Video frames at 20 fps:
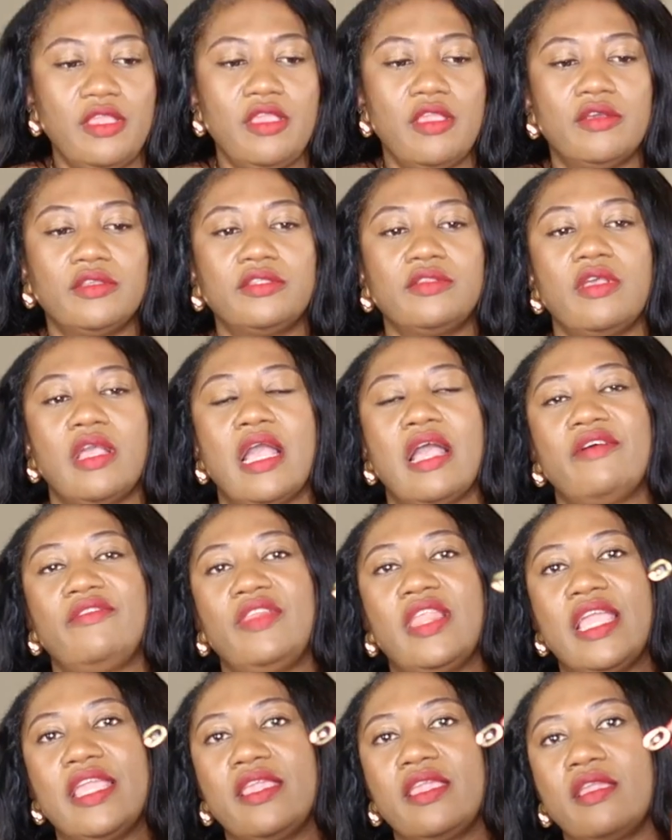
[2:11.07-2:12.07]
It also
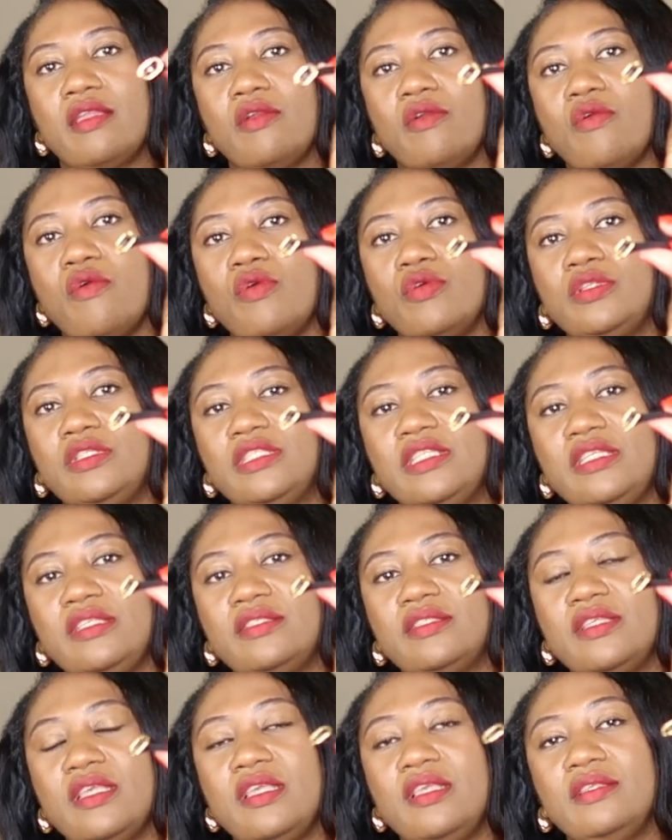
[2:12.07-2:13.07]
have like gold
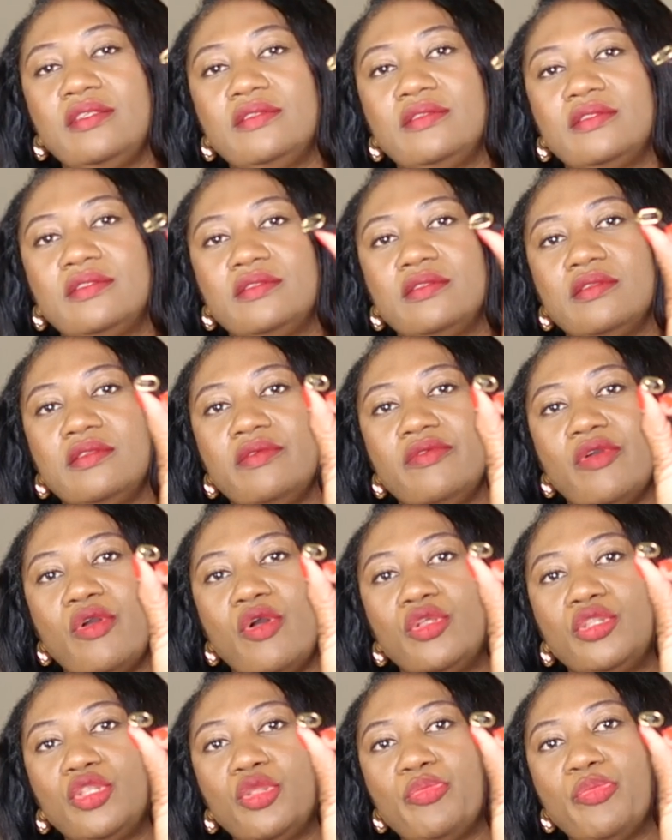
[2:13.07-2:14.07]
details
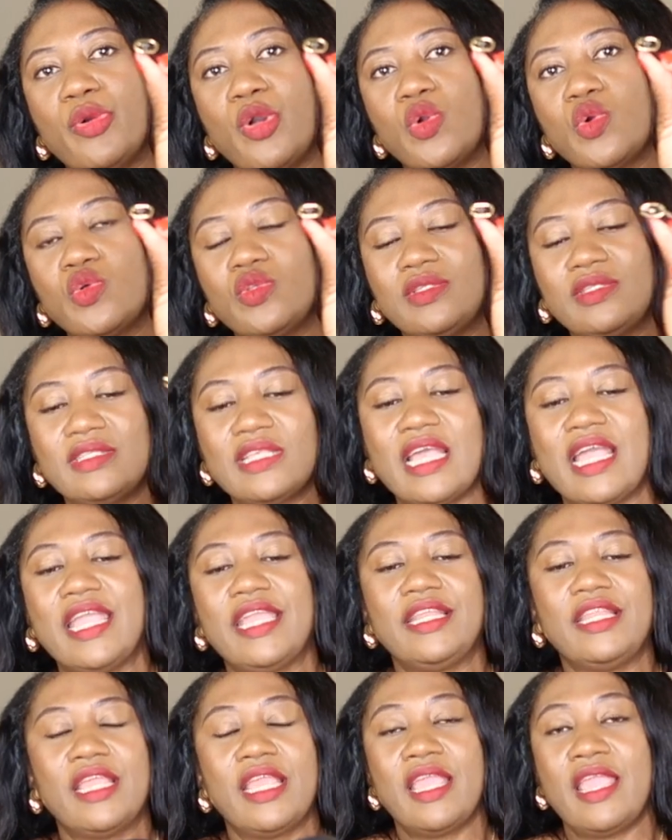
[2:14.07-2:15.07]
on the buckle
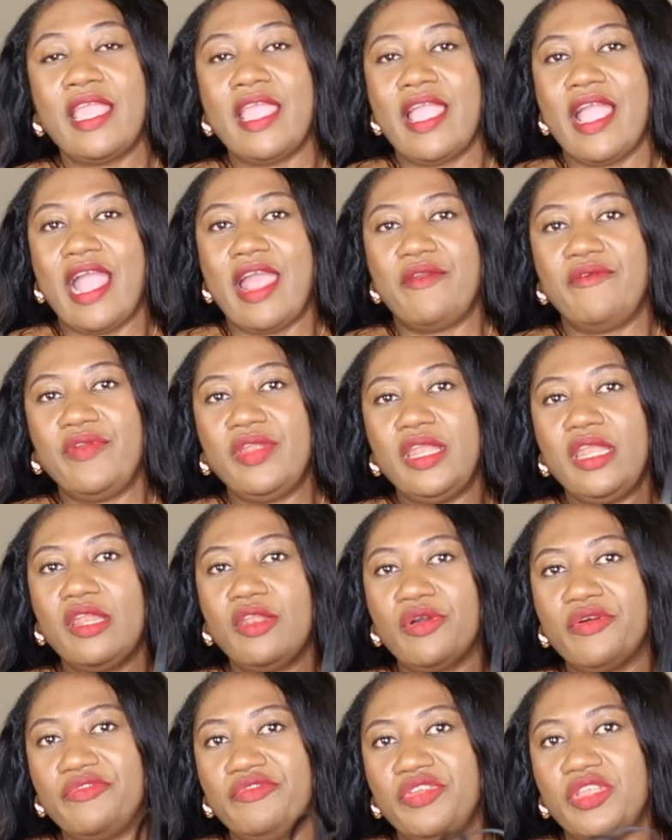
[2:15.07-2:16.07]
side. I really
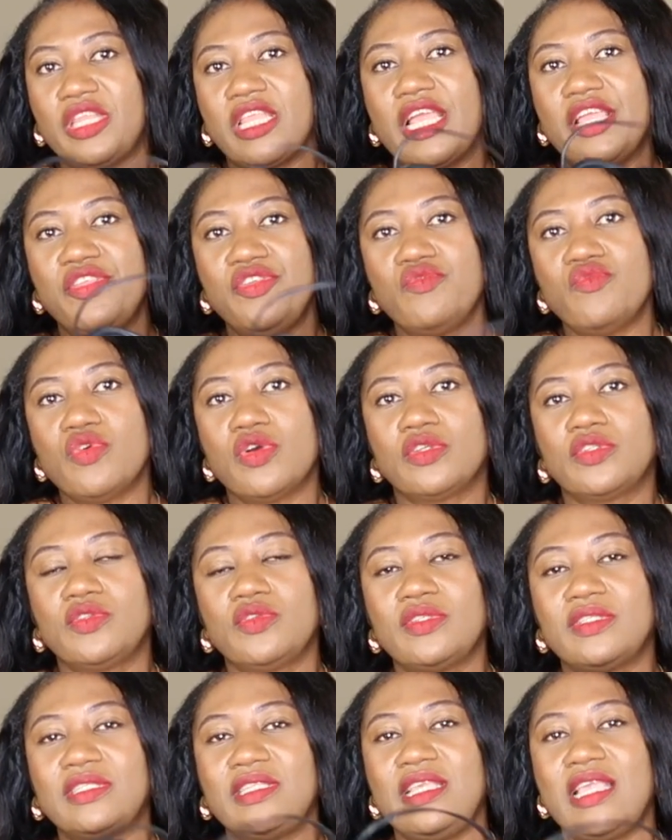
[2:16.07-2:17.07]
love it, and you will
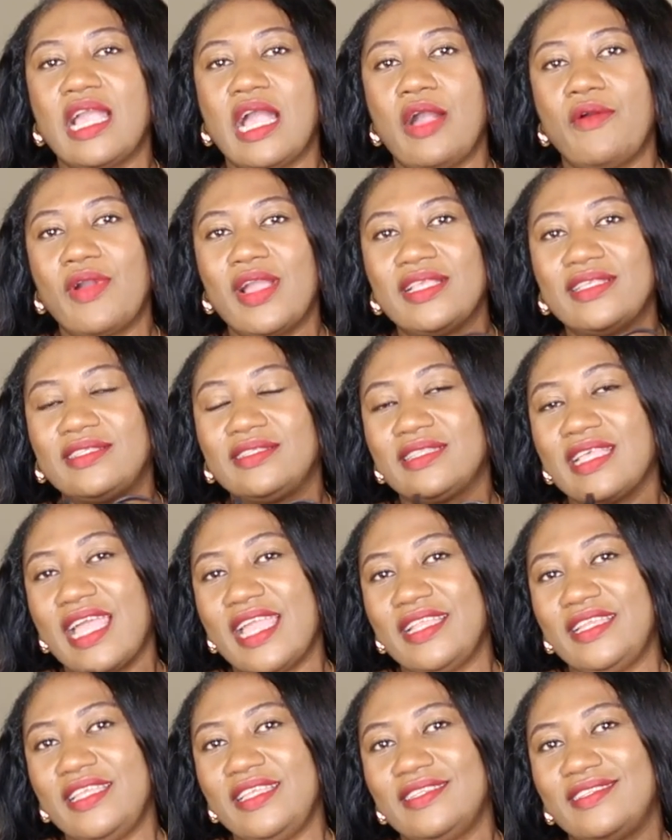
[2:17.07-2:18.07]
also see how I
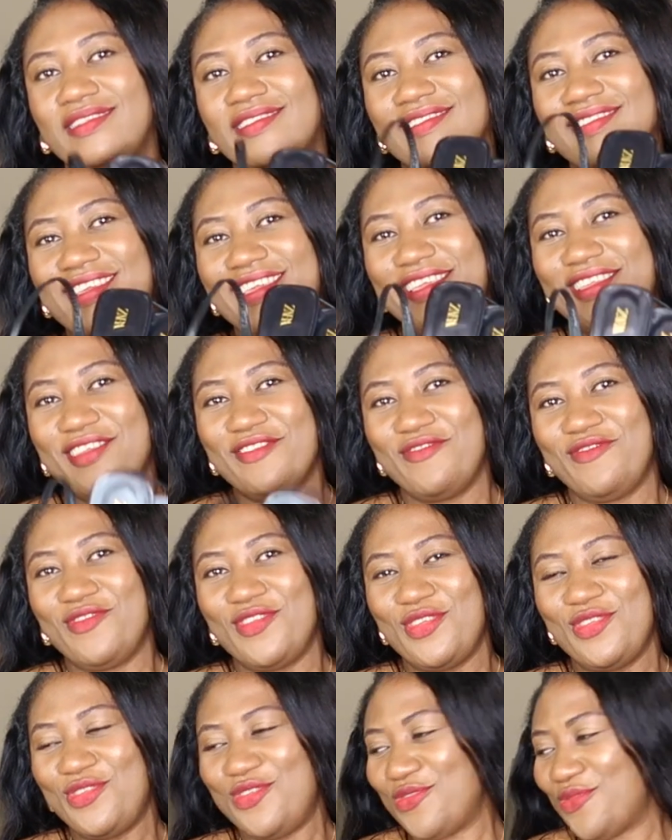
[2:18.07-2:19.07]
style this in the
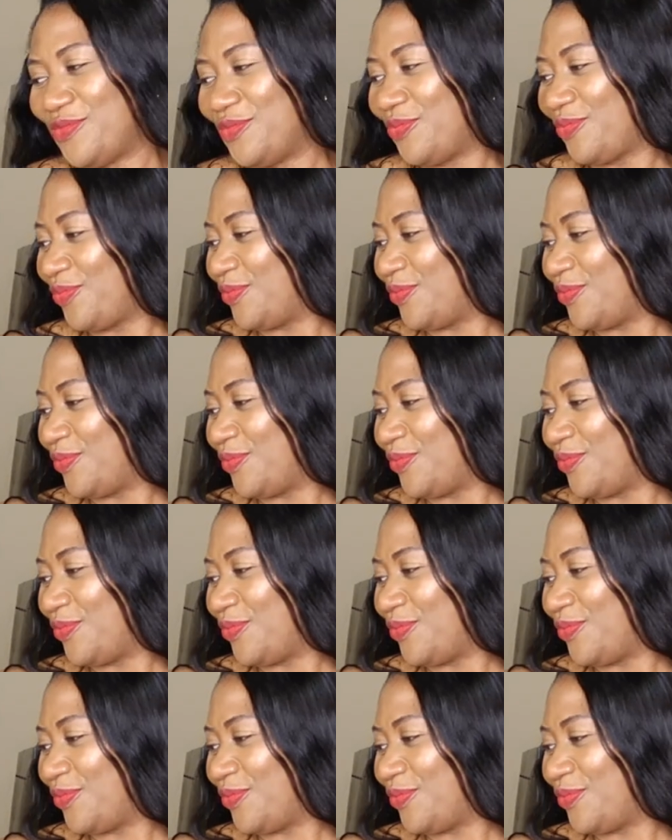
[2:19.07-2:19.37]
video.